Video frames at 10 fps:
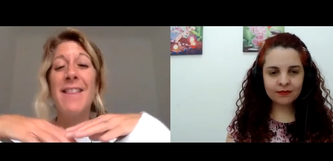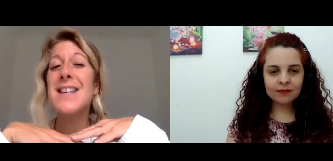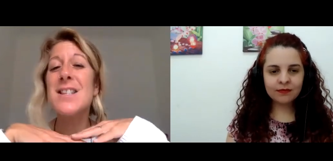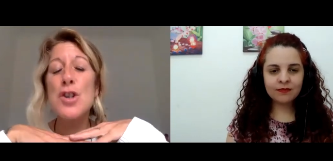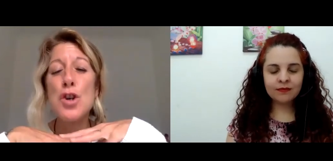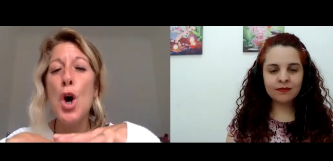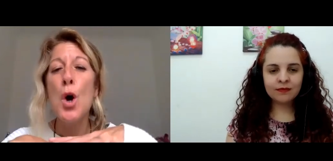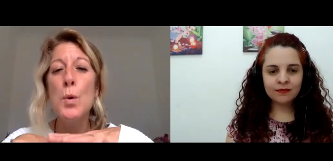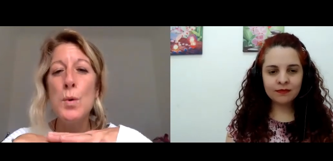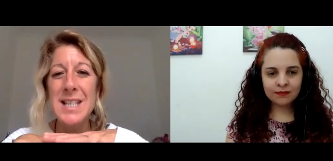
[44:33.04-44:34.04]
Speaker 1: There's
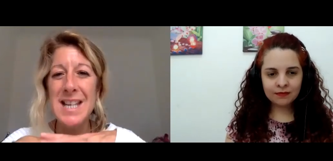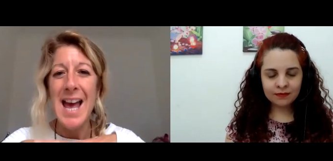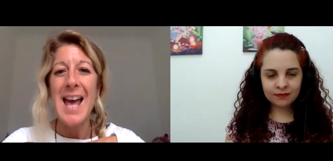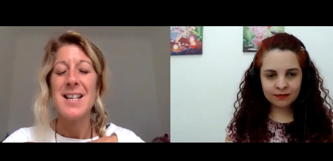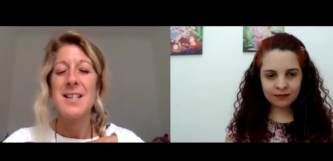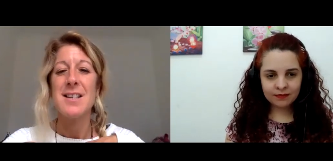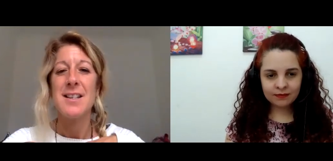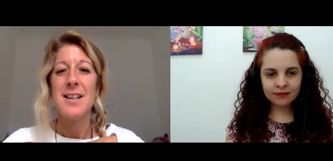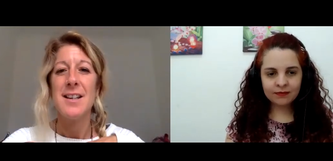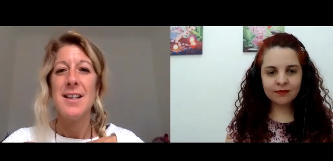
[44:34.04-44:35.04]
no debt
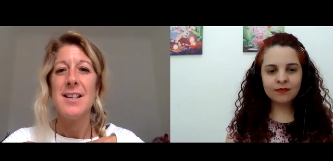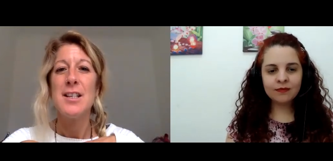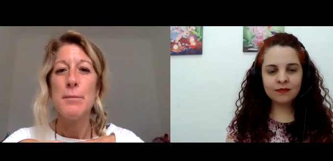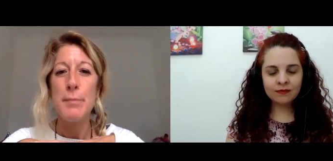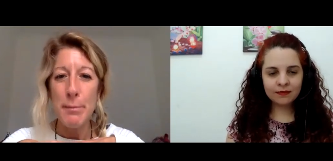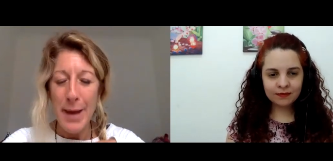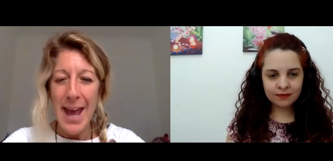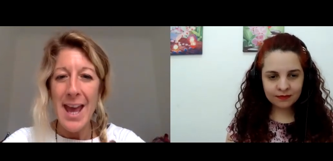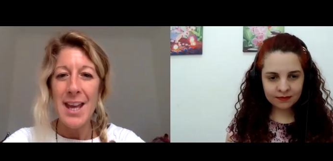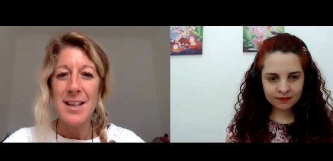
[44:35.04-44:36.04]
to be
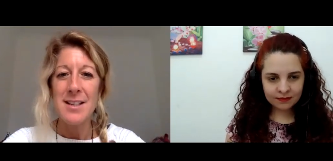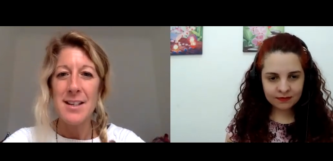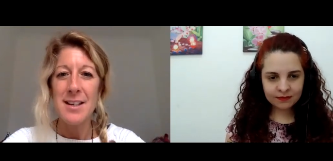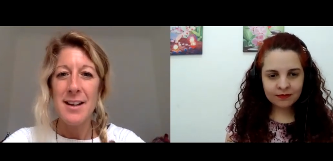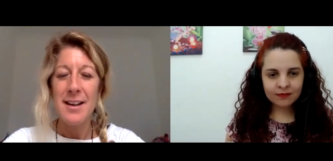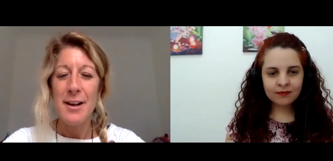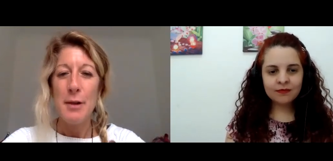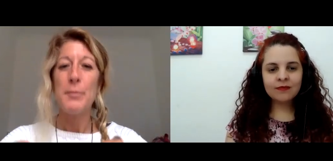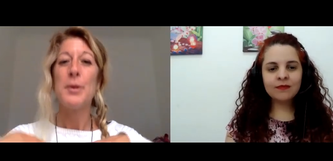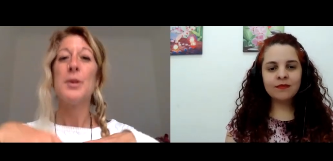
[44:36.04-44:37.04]
paid
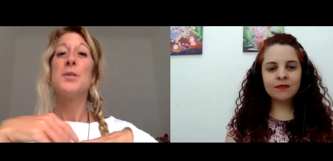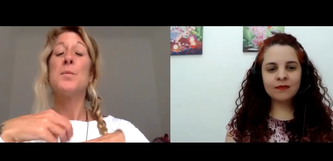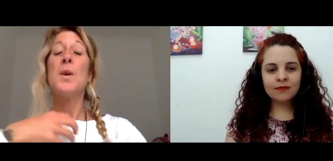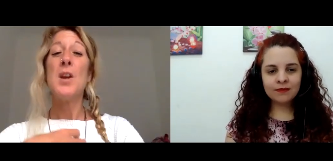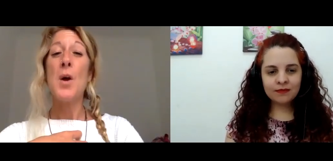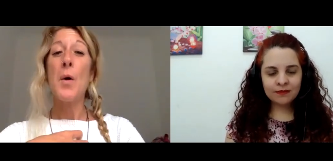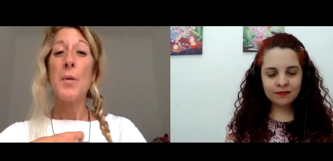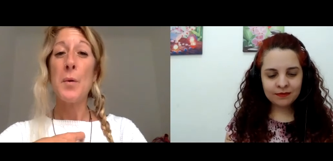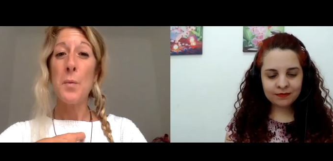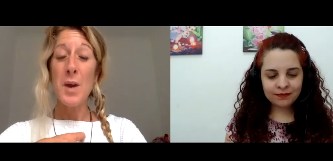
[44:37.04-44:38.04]
because we know that
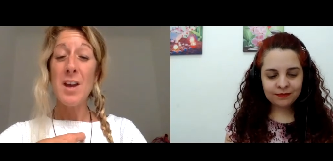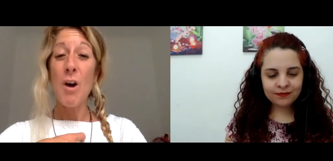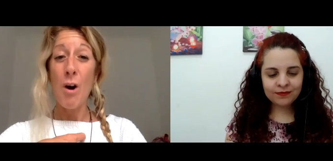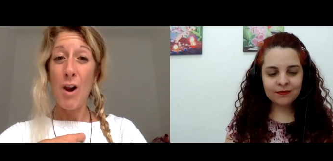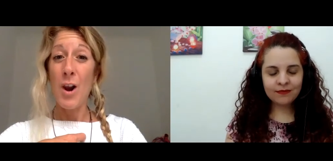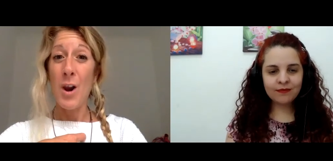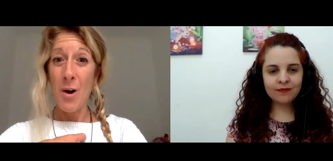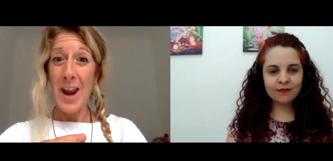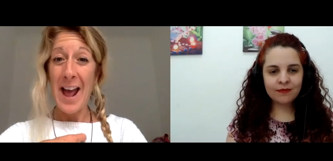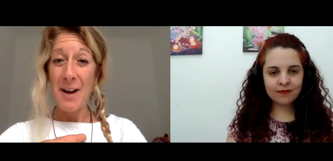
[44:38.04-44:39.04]
we got a lot
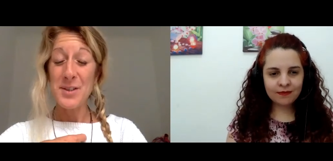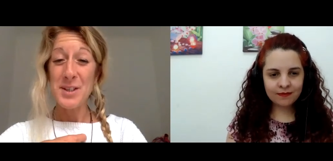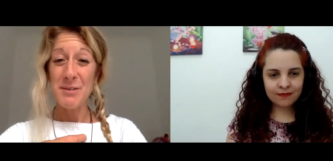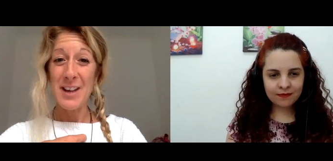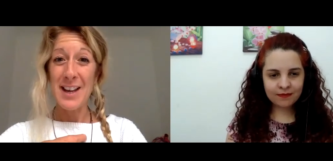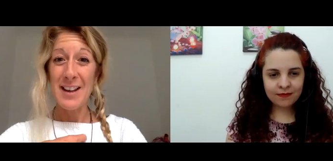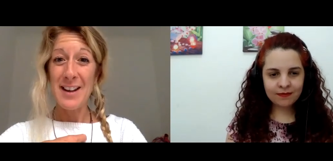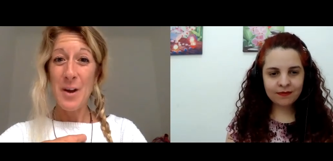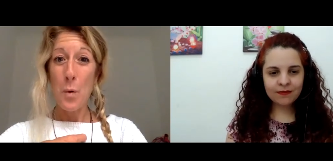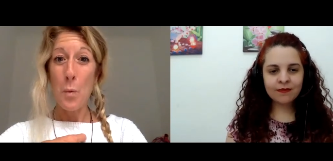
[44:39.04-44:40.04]
out of it.
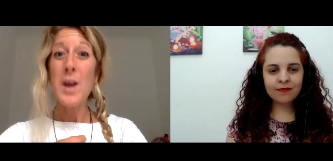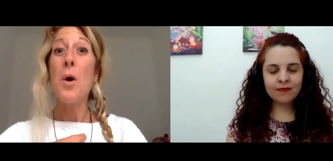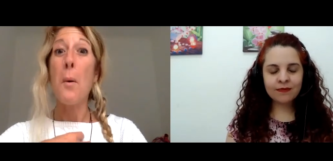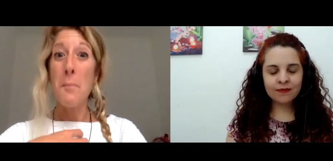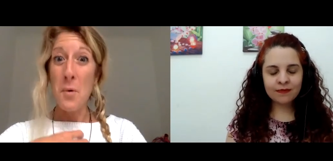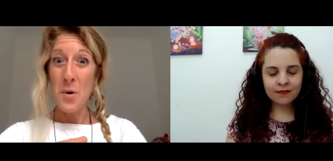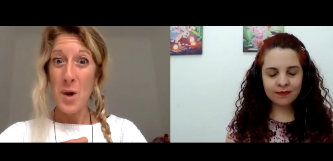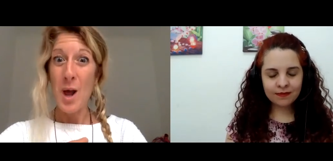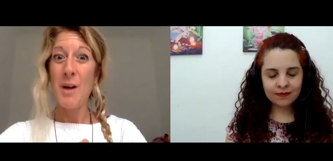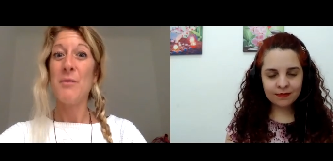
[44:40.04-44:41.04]
We got more
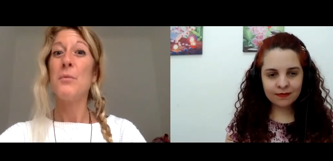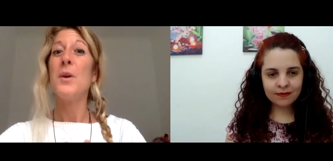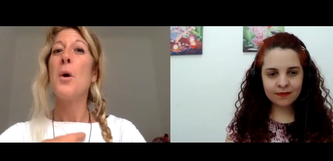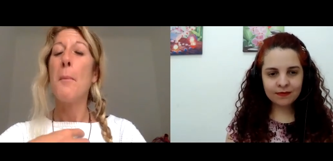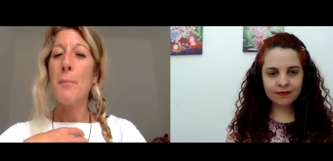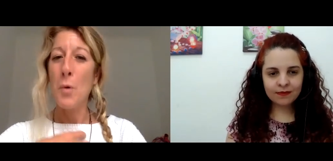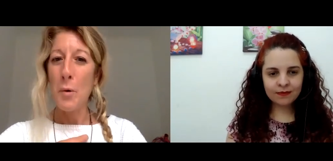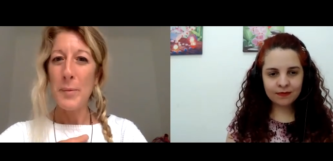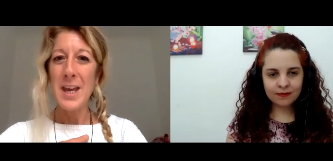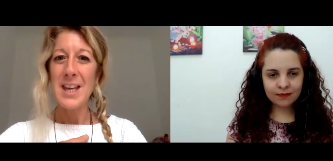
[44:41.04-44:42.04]
love, we got more
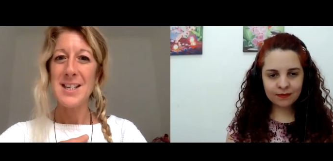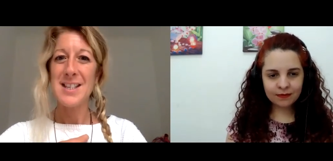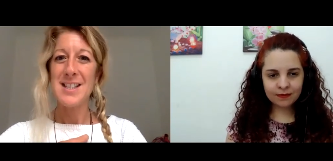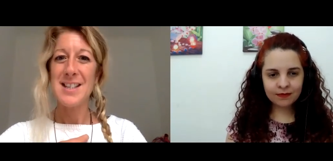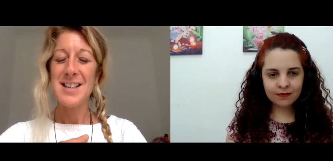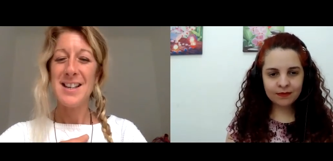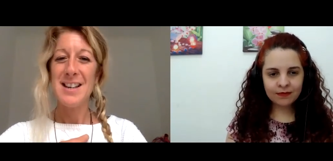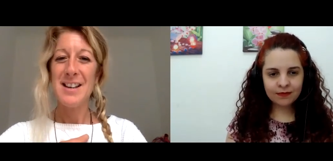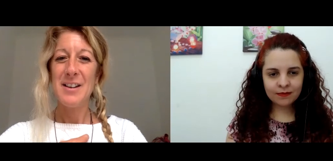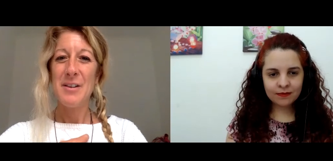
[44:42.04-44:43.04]
peace
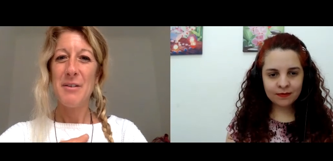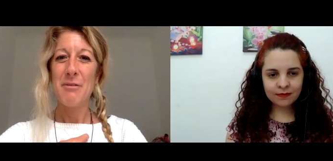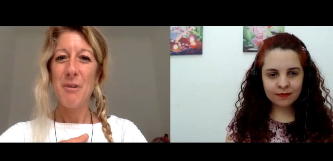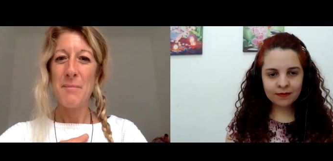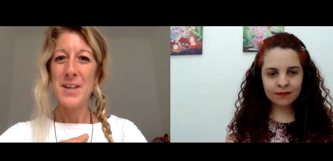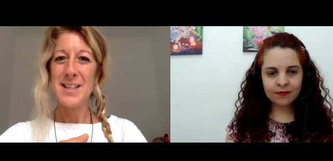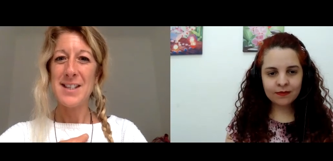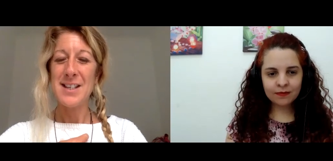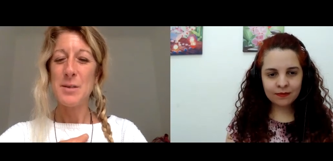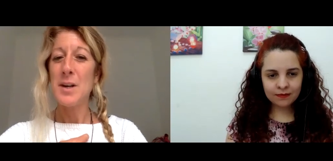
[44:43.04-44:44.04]
from this
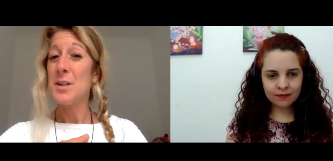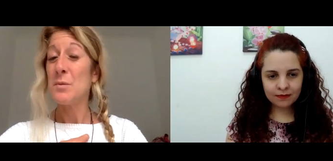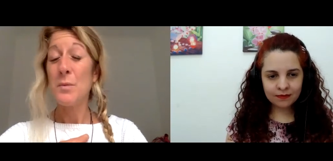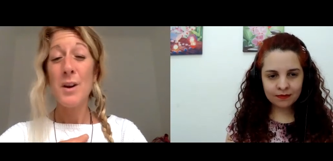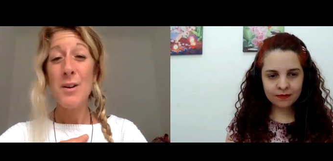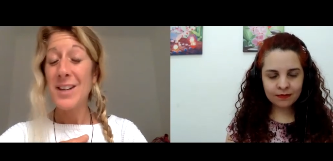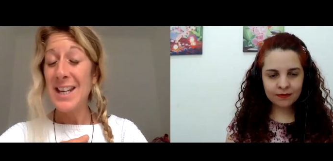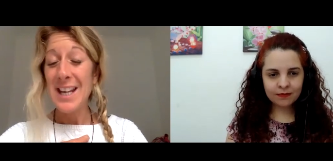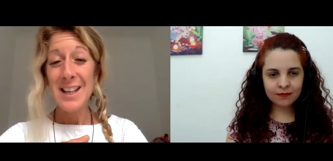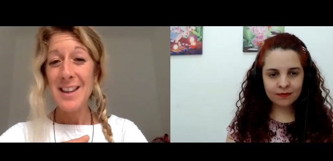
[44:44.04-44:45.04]
situation. We don't
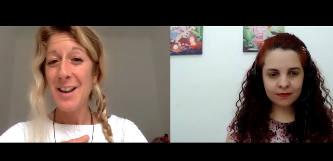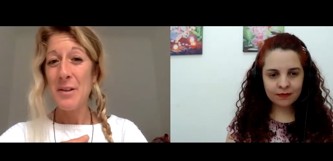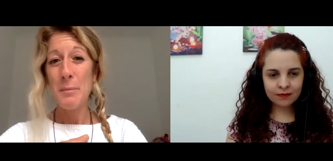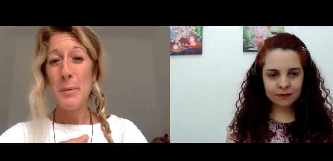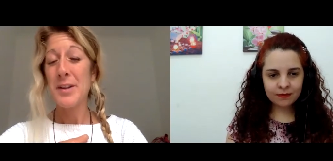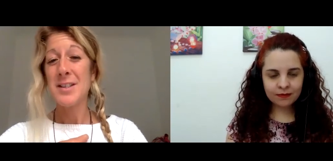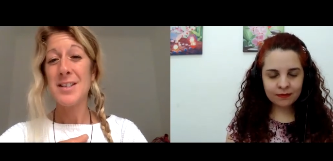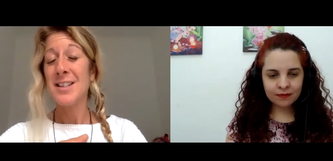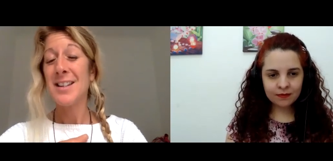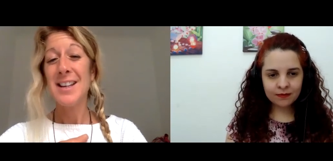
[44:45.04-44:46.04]
need the other
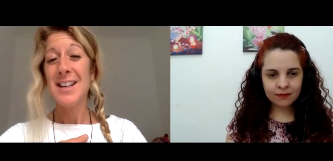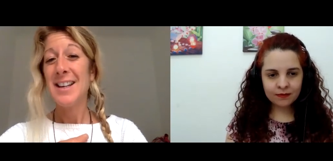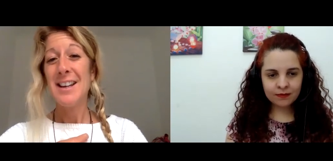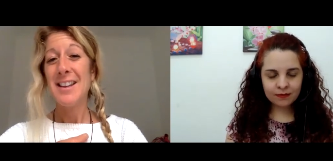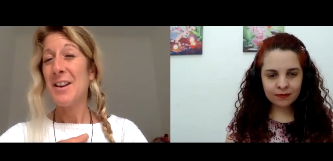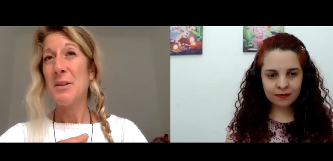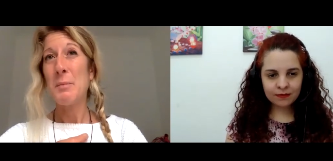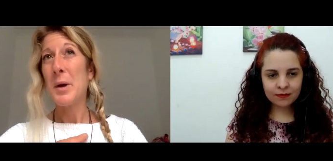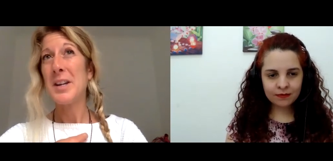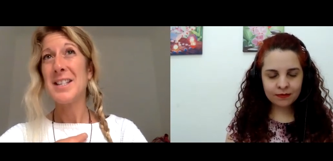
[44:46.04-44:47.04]
person, the other
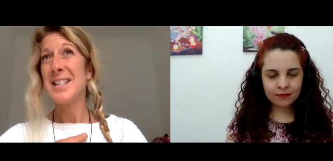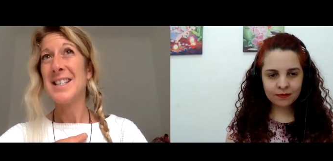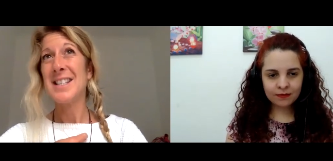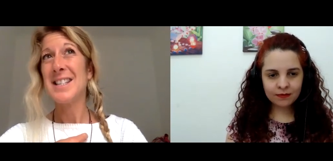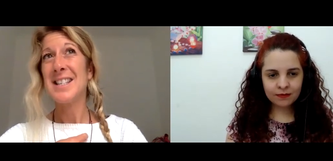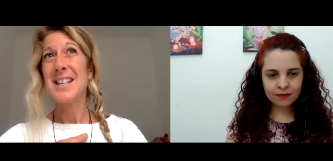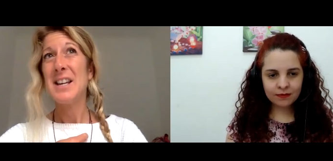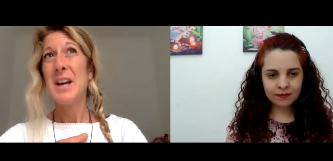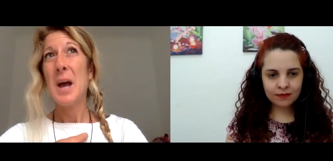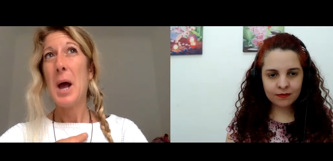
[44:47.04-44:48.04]
person's,
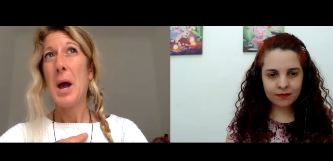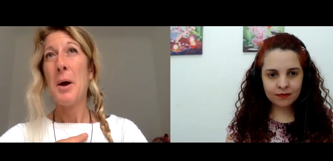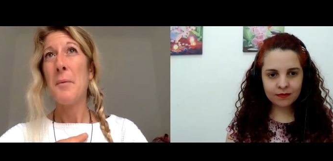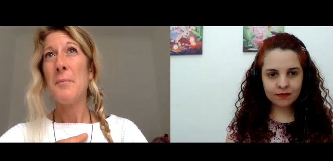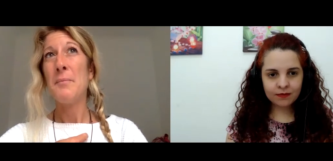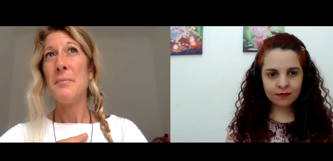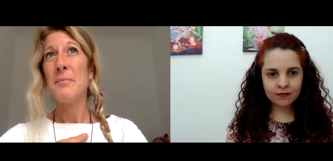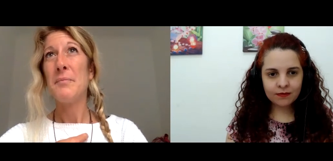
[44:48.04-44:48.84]
um,